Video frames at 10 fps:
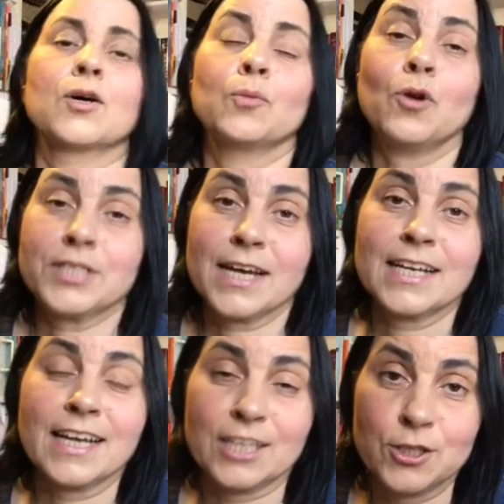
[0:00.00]
What I'd
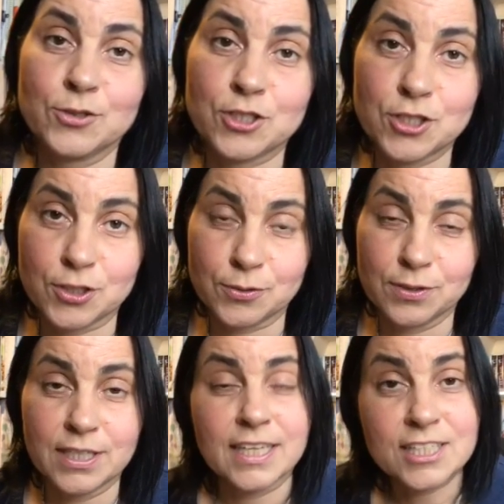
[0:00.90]
like you to do
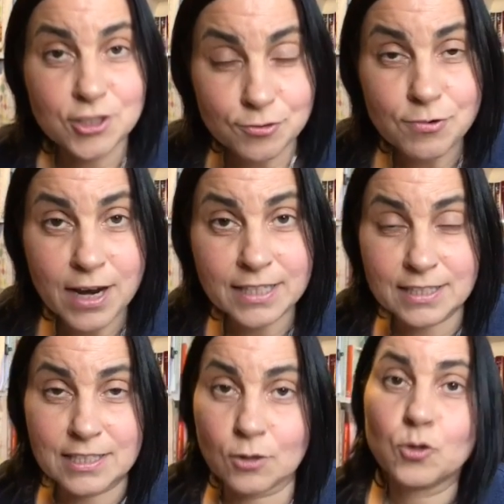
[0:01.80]
is to
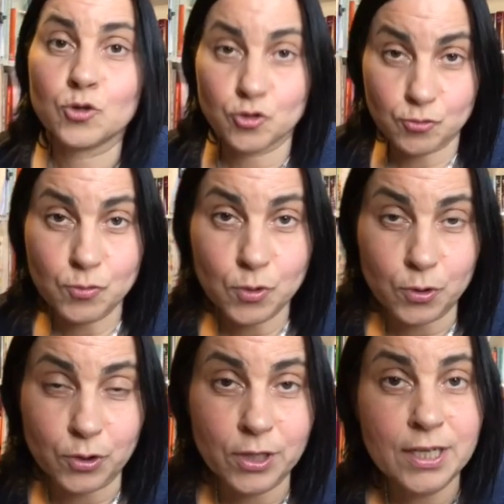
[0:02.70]
write or
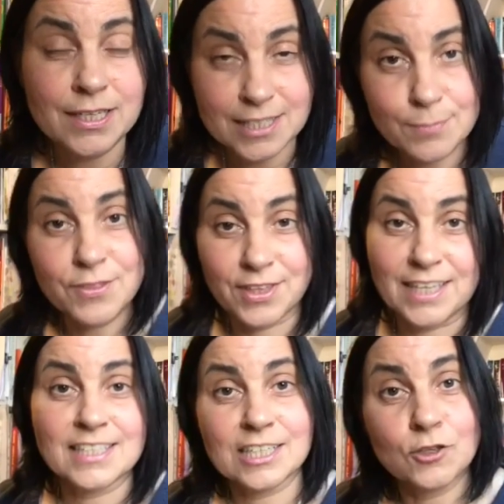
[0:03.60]
draw some
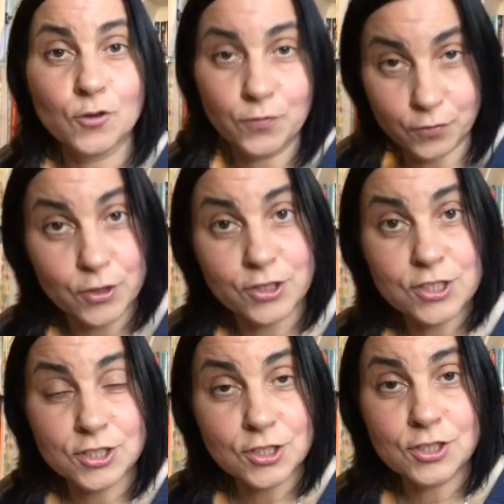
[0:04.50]
things in your first
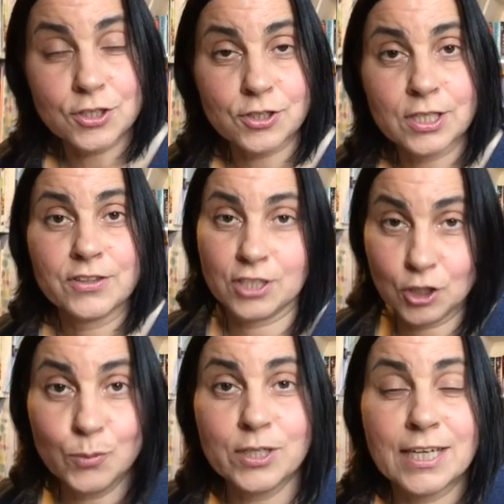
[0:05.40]
circle that
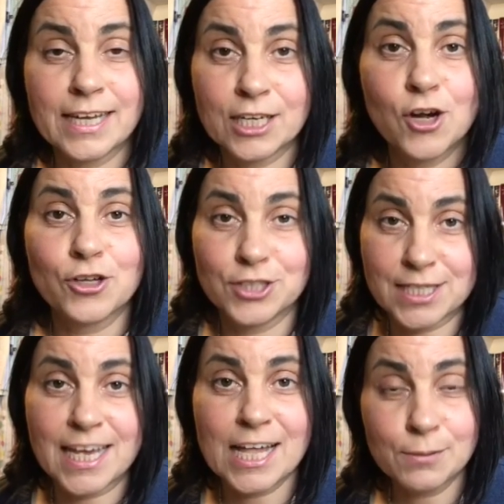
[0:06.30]
you would like God
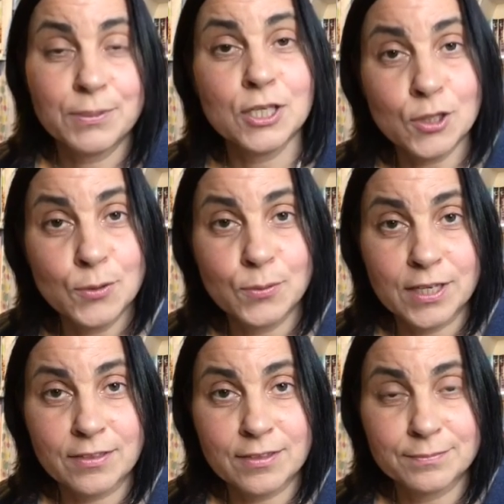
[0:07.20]
to help you
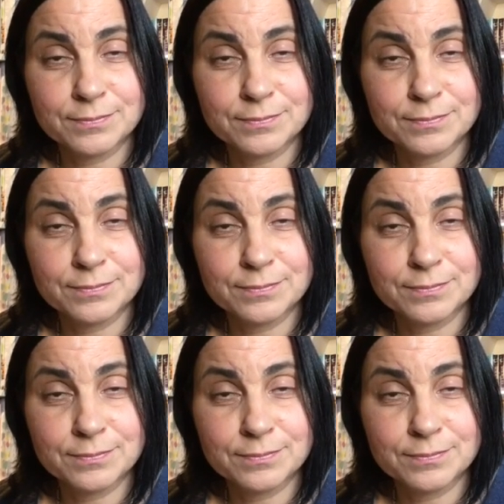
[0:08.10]
with.